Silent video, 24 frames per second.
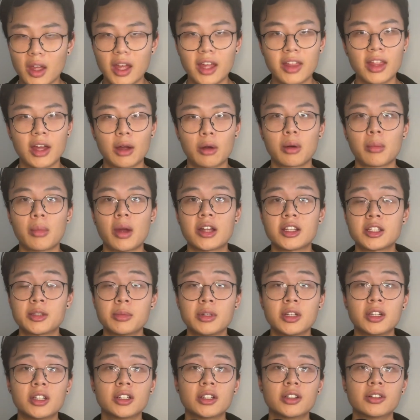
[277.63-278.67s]
And that reminds
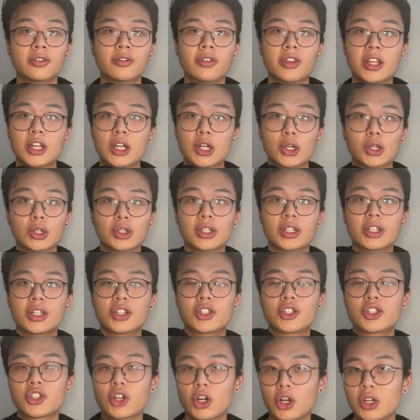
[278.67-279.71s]
me of the early
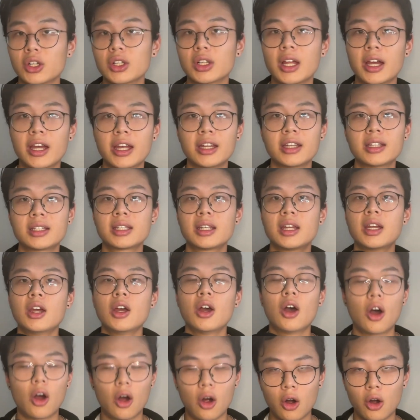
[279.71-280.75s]
Starlight
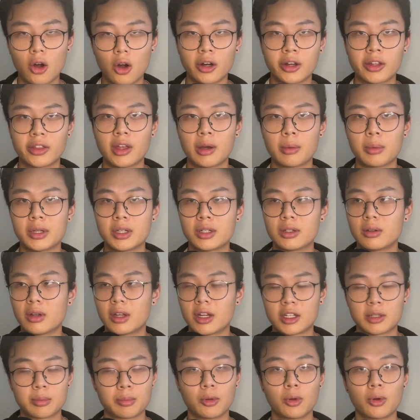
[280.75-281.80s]
arc that we
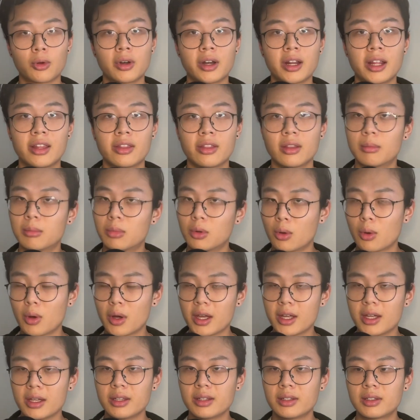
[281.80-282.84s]
explored in The
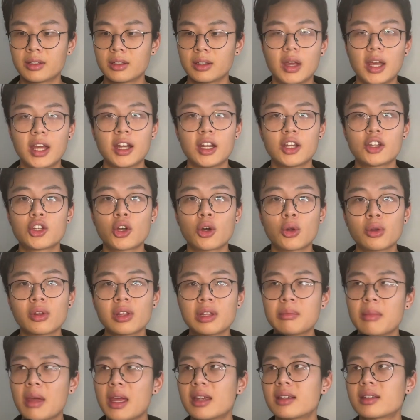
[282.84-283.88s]
Boys. And it totally
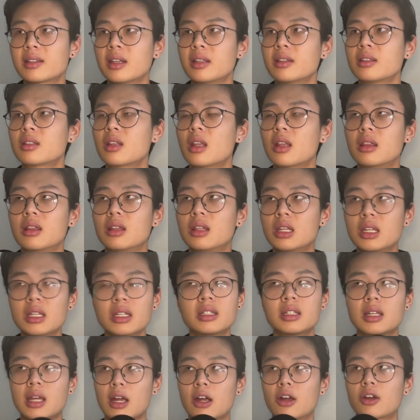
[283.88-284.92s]
makes sense that
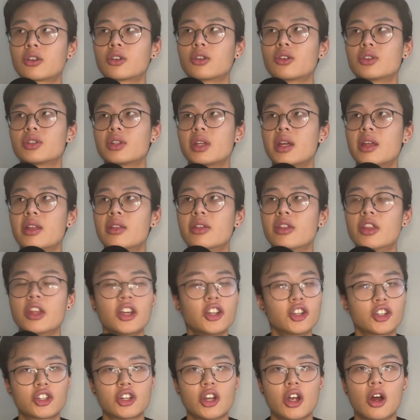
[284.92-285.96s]
these characters in this
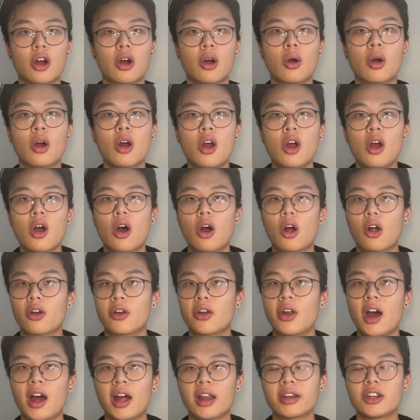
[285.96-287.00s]
show are
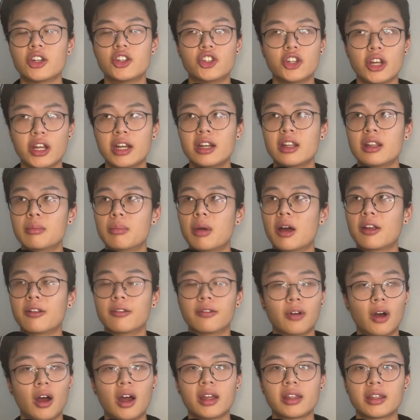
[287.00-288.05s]
not jaded by
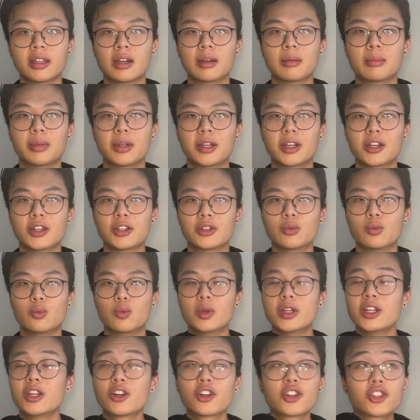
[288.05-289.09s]
Vought yet, because
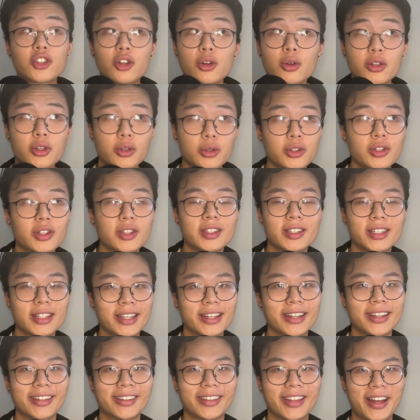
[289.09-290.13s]
we are so used to
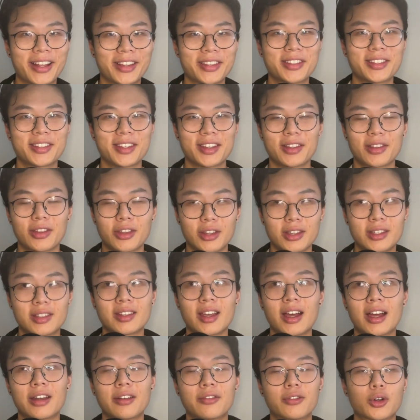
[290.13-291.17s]
seeing the
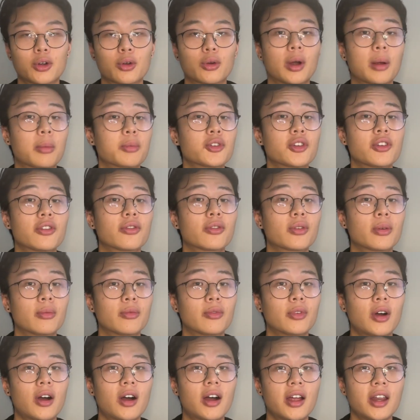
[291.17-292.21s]
side of corruption from
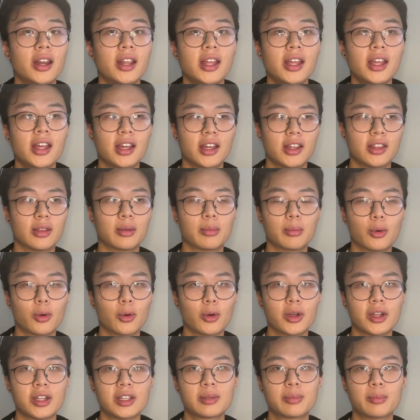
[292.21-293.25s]
Vought in The
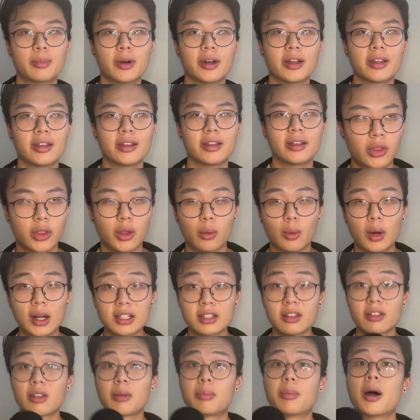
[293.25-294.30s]
Boys, but the
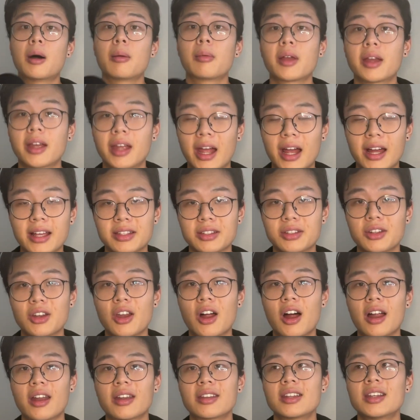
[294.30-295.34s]
rest of the public has
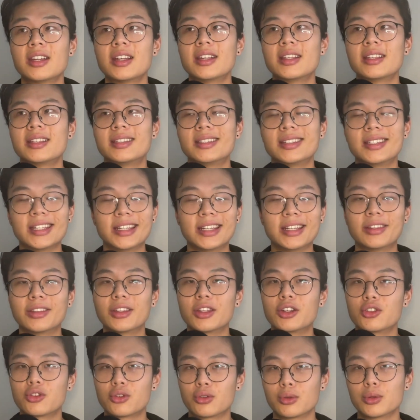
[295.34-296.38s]
not seen the
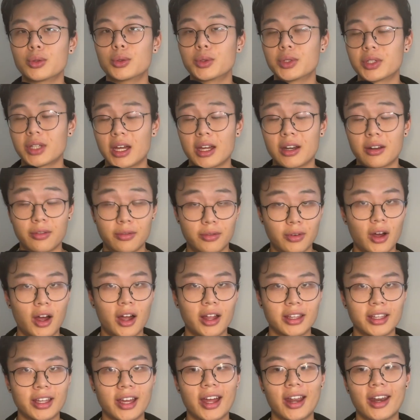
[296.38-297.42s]
true side of Vought
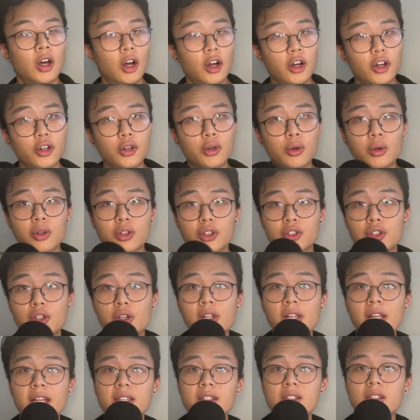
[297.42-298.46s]
yet. Alright, cool. So
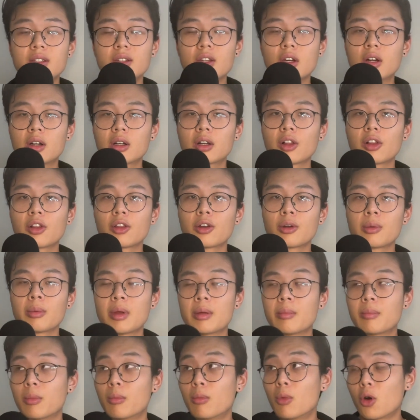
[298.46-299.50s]
let's talk a little
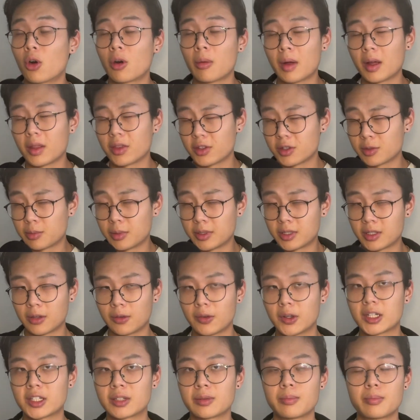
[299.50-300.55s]
bit more about the
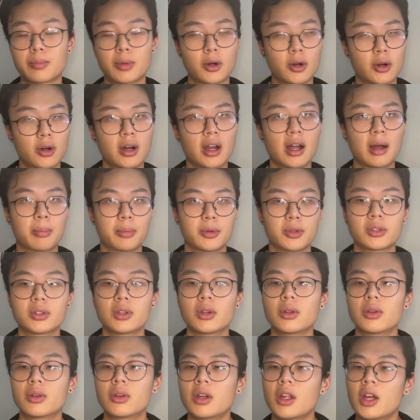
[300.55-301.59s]
specifics per
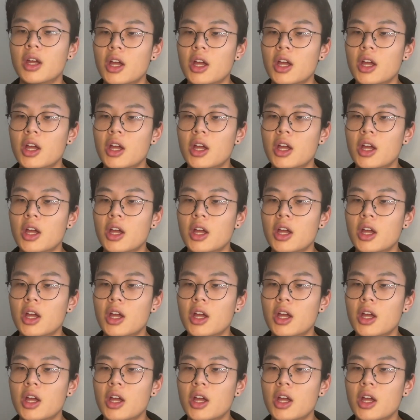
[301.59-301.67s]
episode.